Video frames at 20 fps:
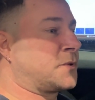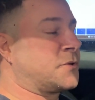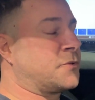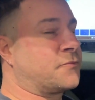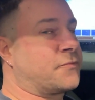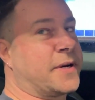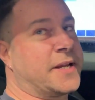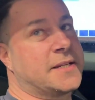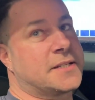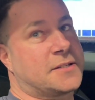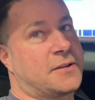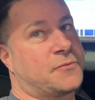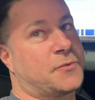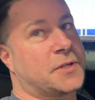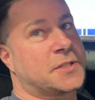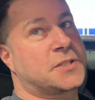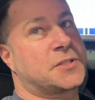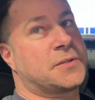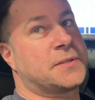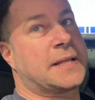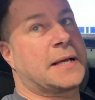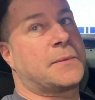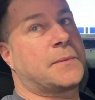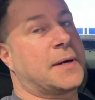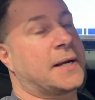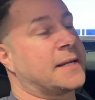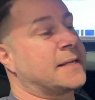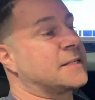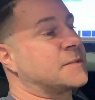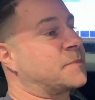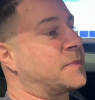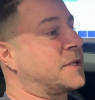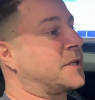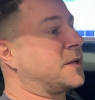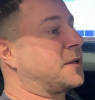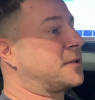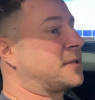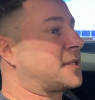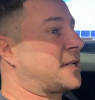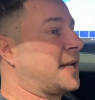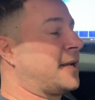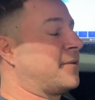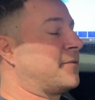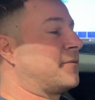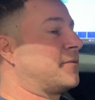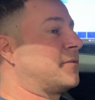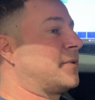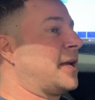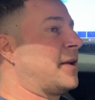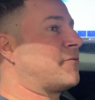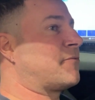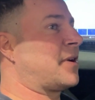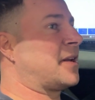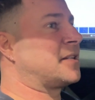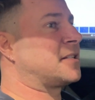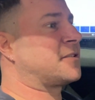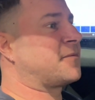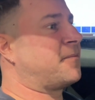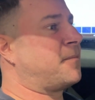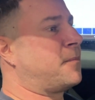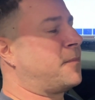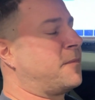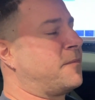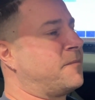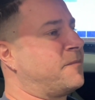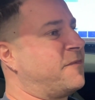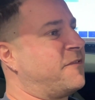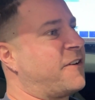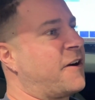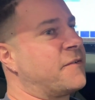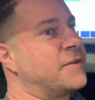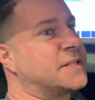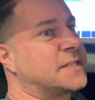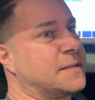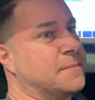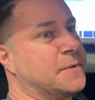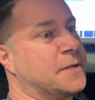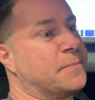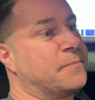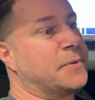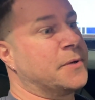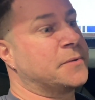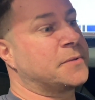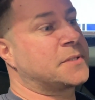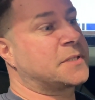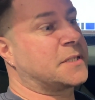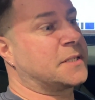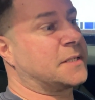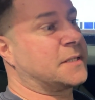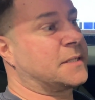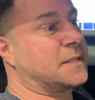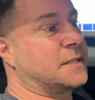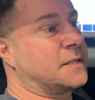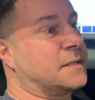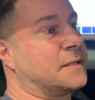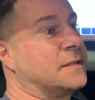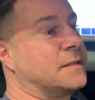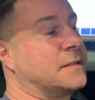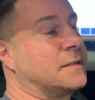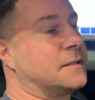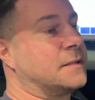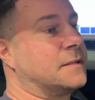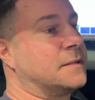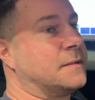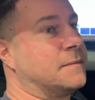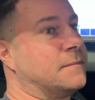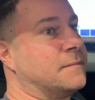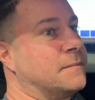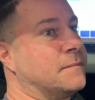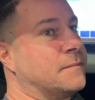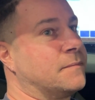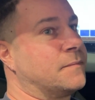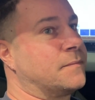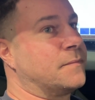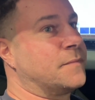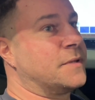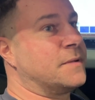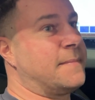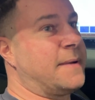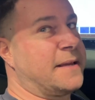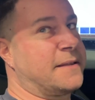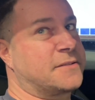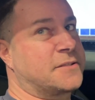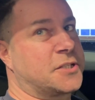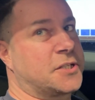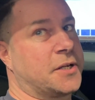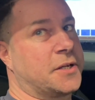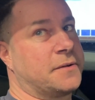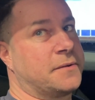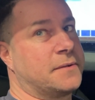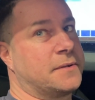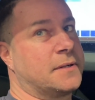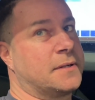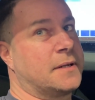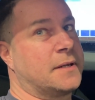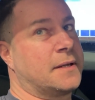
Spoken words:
The reason I've wanted to do it that way is because it runs very similar boost to the meth tune,